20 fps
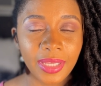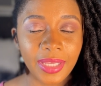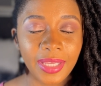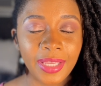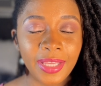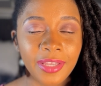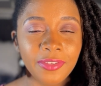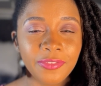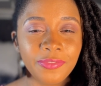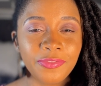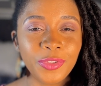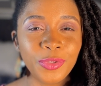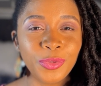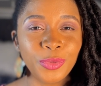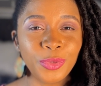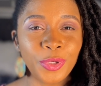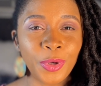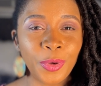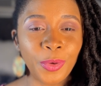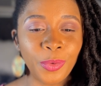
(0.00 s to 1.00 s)
If you
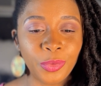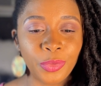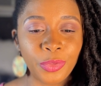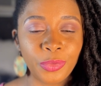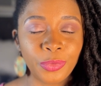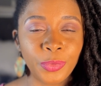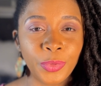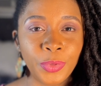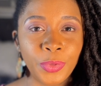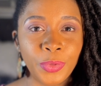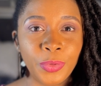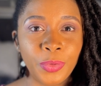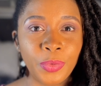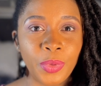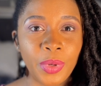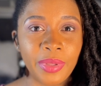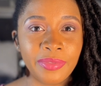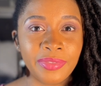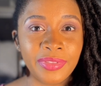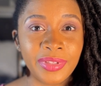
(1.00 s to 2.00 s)
go
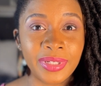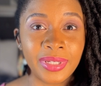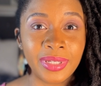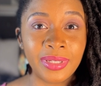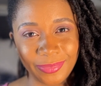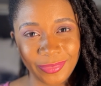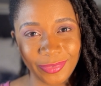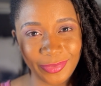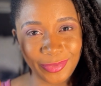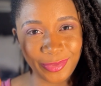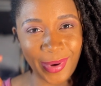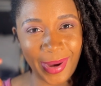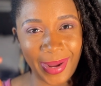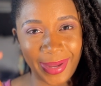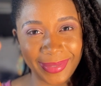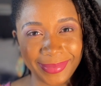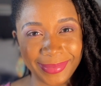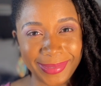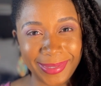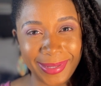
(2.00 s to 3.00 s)
through the
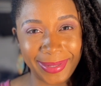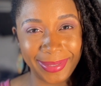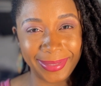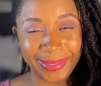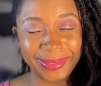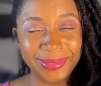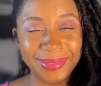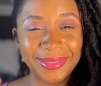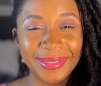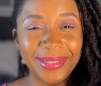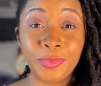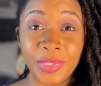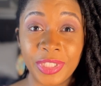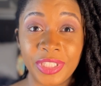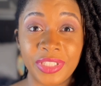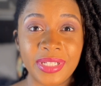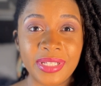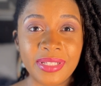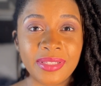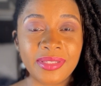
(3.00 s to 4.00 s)
red line,
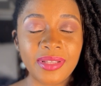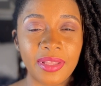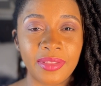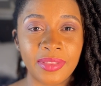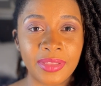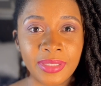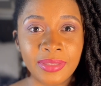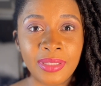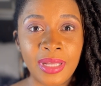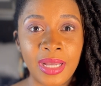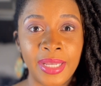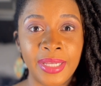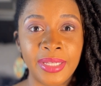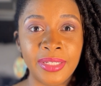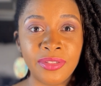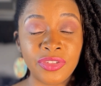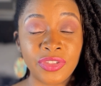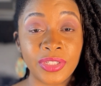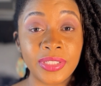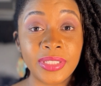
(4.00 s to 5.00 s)
which is the
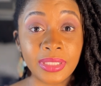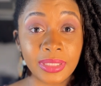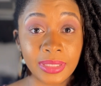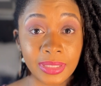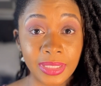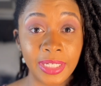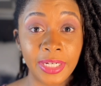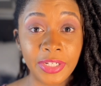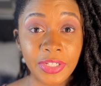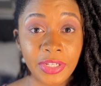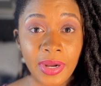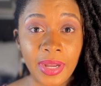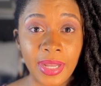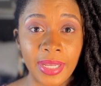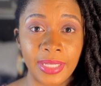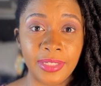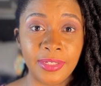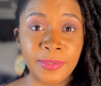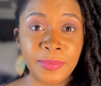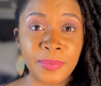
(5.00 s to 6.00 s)
line to declare your
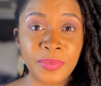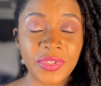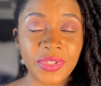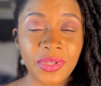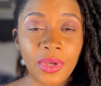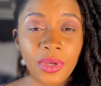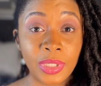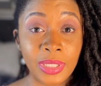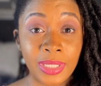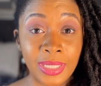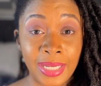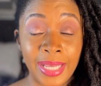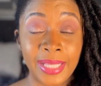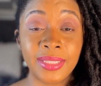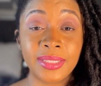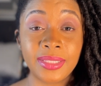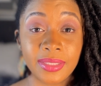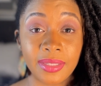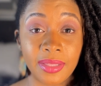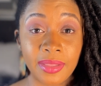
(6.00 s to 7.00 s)
items,
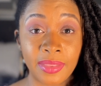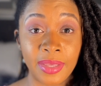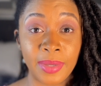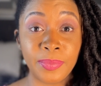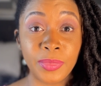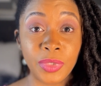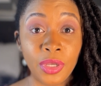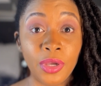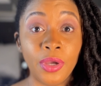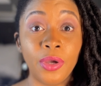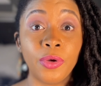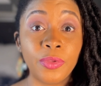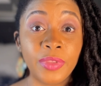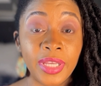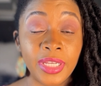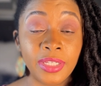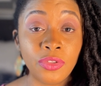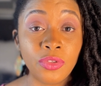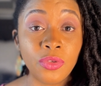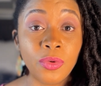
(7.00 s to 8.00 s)
let them know
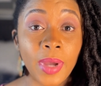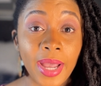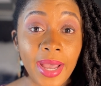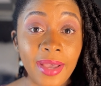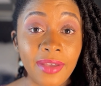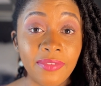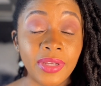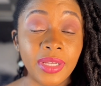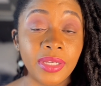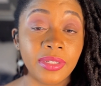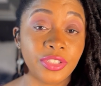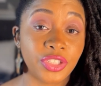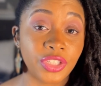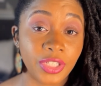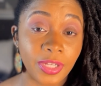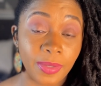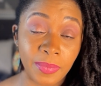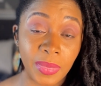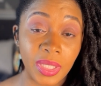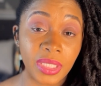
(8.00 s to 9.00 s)
that you have a
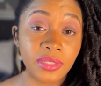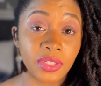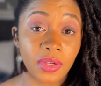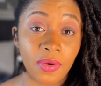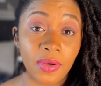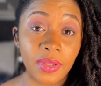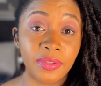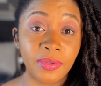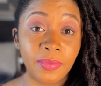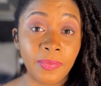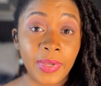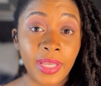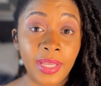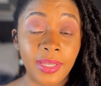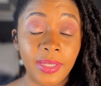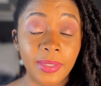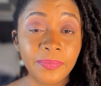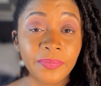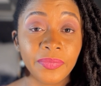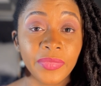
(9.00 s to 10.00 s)
shipment on the
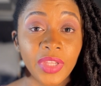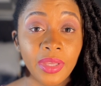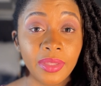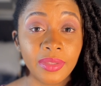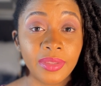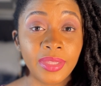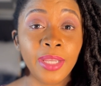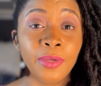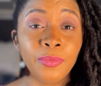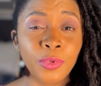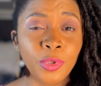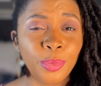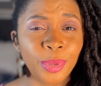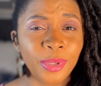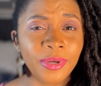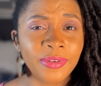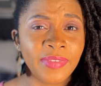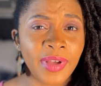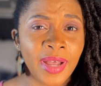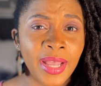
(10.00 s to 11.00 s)
way. They will
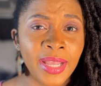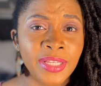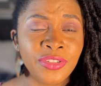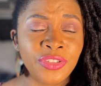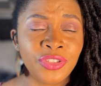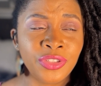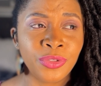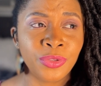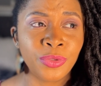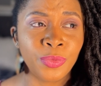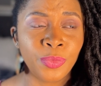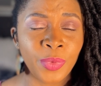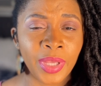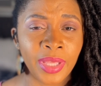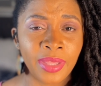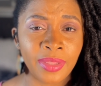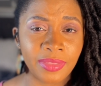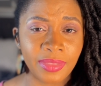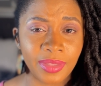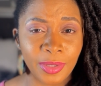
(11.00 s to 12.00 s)
provide you
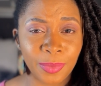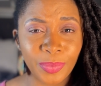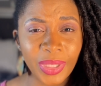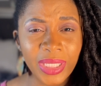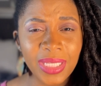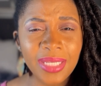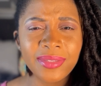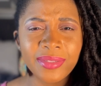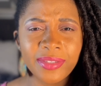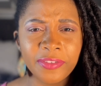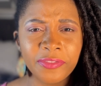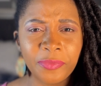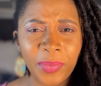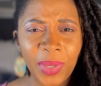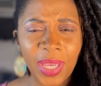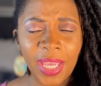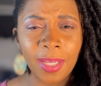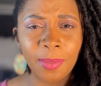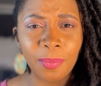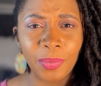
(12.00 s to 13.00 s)
with a piece of
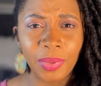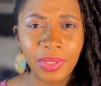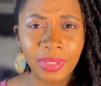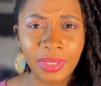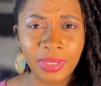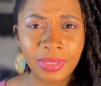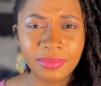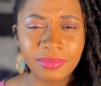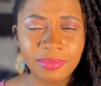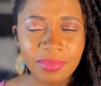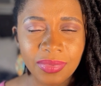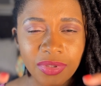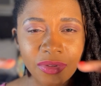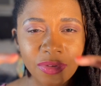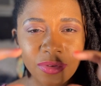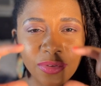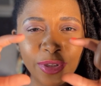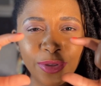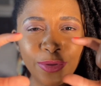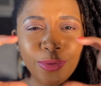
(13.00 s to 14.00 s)
paper. It's a
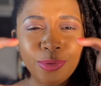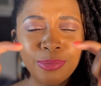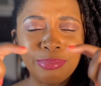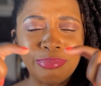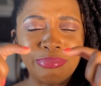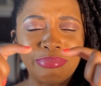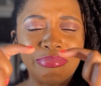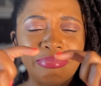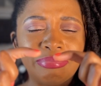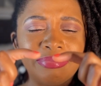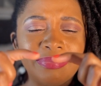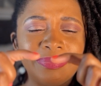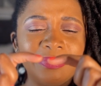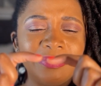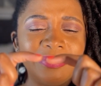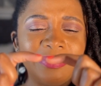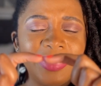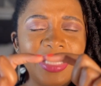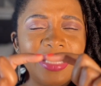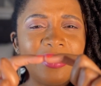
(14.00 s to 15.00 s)
little
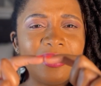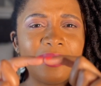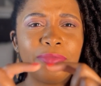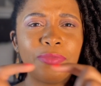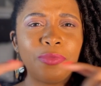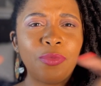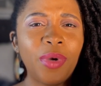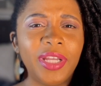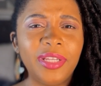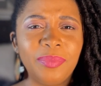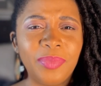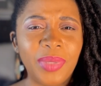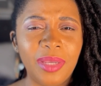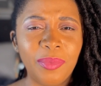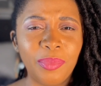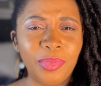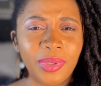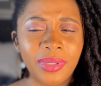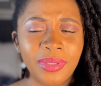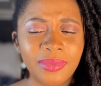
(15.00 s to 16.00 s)
piece of white
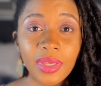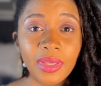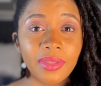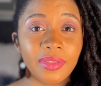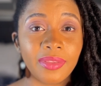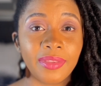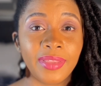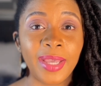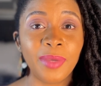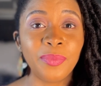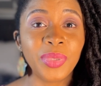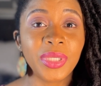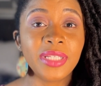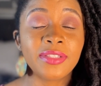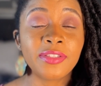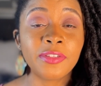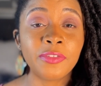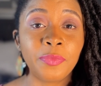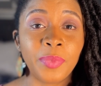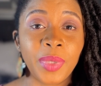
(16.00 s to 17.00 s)
paper. That
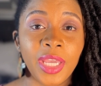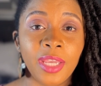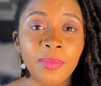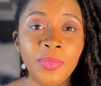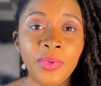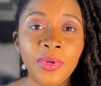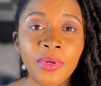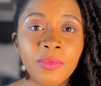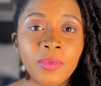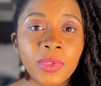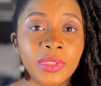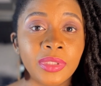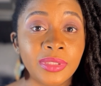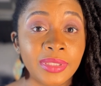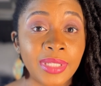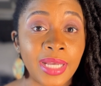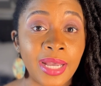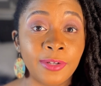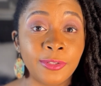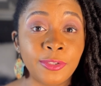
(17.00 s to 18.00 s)
piece of paper will
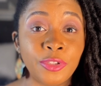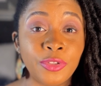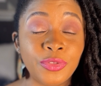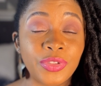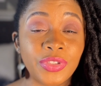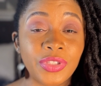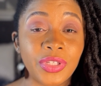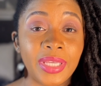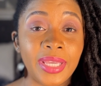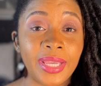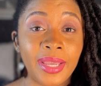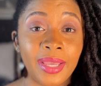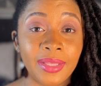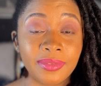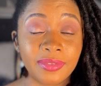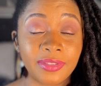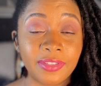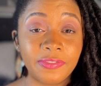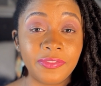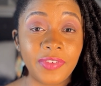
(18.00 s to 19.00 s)
allow you to
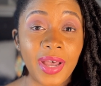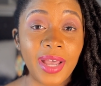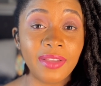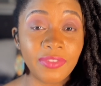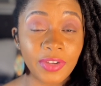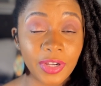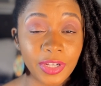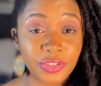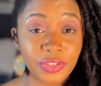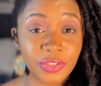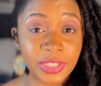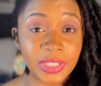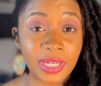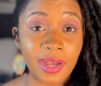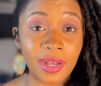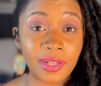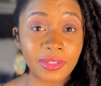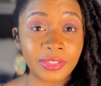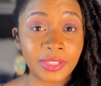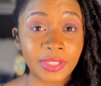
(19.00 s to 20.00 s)
get the
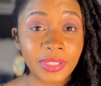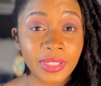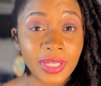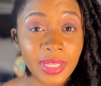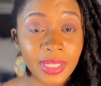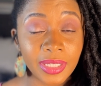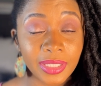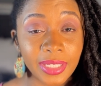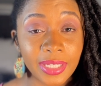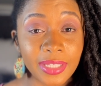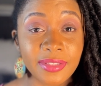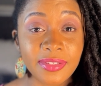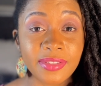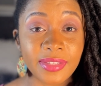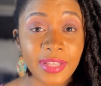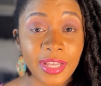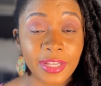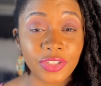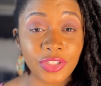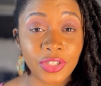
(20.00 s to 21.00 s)
$500
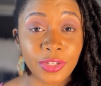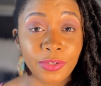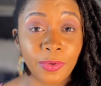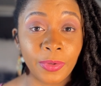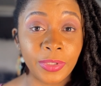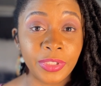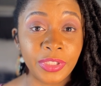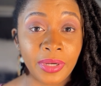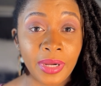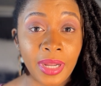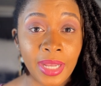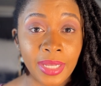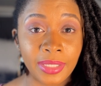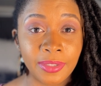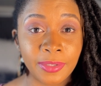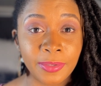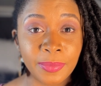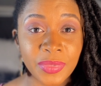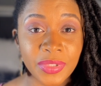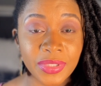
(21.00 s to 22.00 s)
concession on your
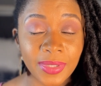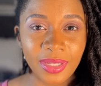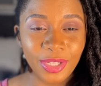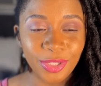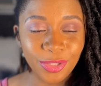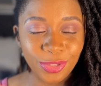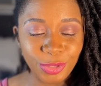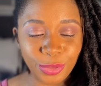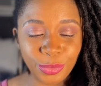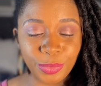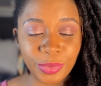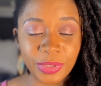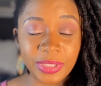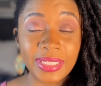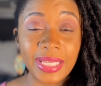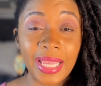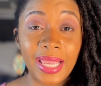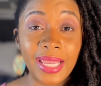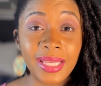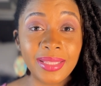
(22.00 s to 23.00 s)
items. You will
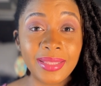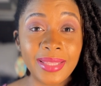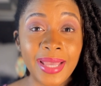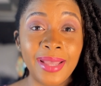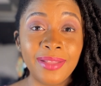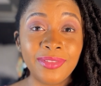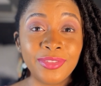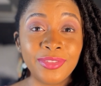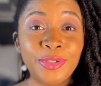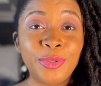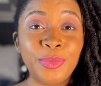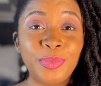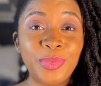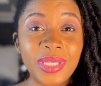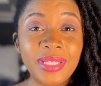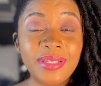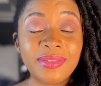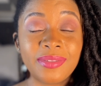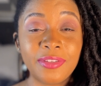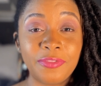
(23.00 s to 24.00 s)
take that
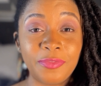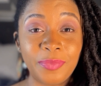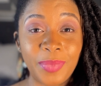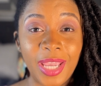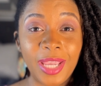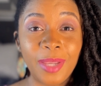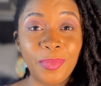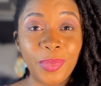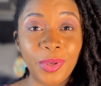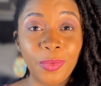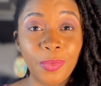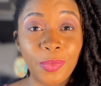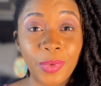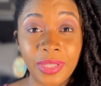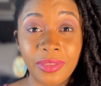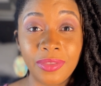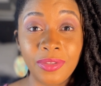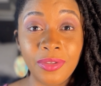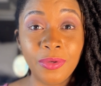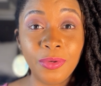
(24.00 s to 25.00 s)
piece of paper
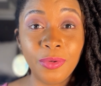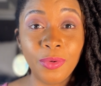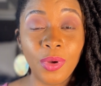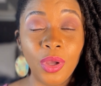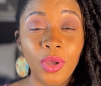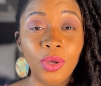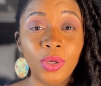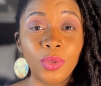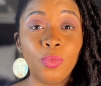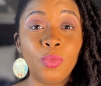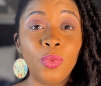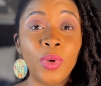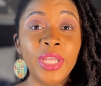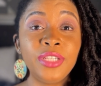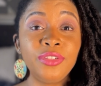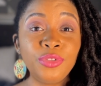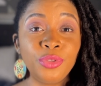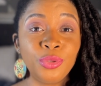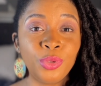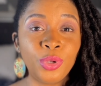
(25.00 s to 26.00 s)
with you
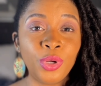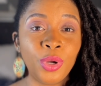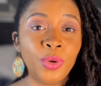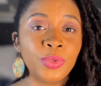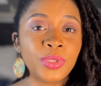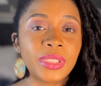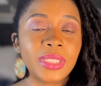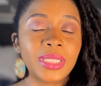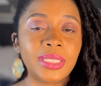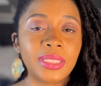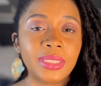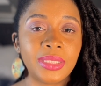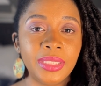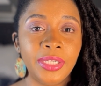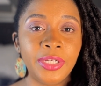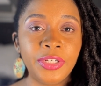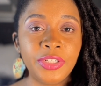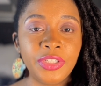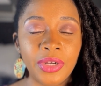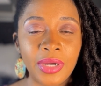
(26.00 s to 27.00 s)
when you go to
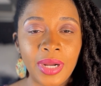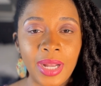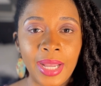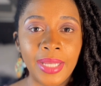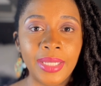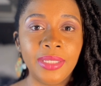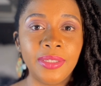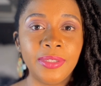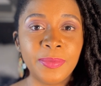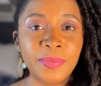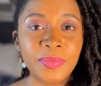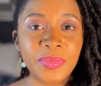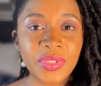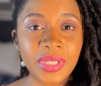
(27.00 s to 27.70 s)
clear your items.